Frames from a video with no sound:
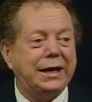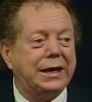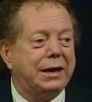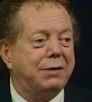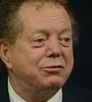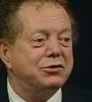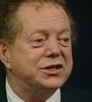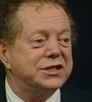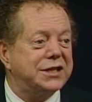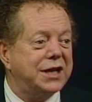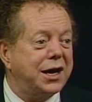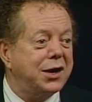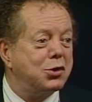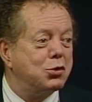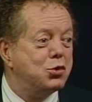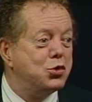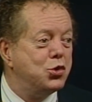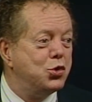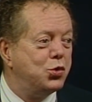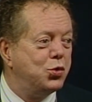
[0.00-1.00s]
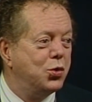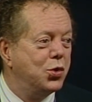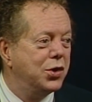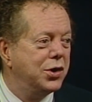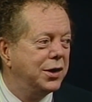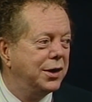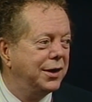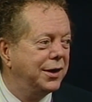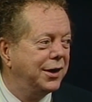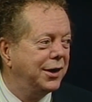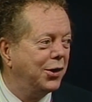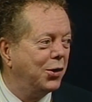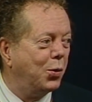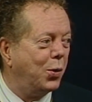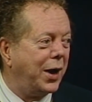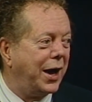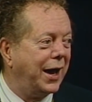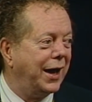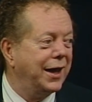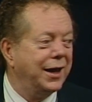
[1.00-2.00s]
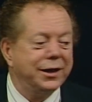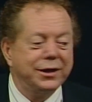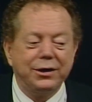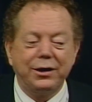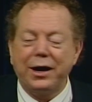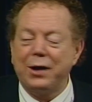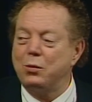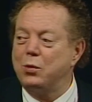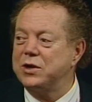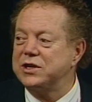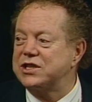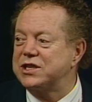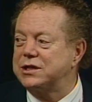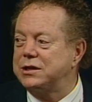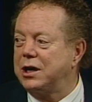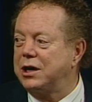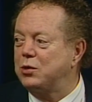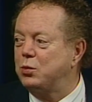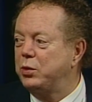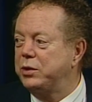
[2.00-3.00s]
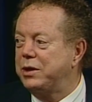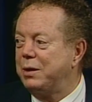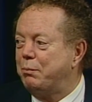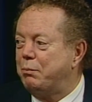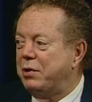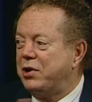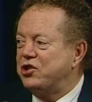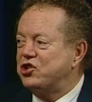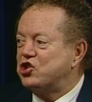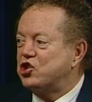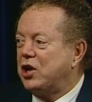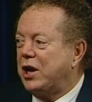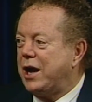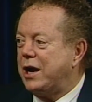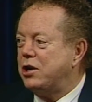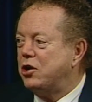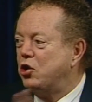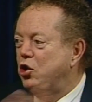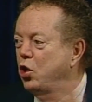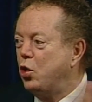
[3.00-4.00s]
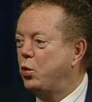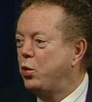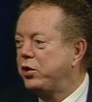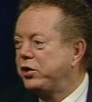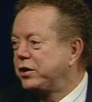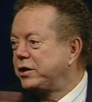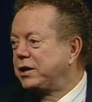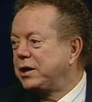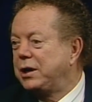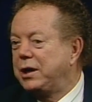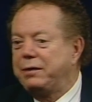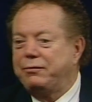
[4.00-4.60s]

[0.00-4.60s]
They never said who what? There I was stuck with the punchline and nowhere to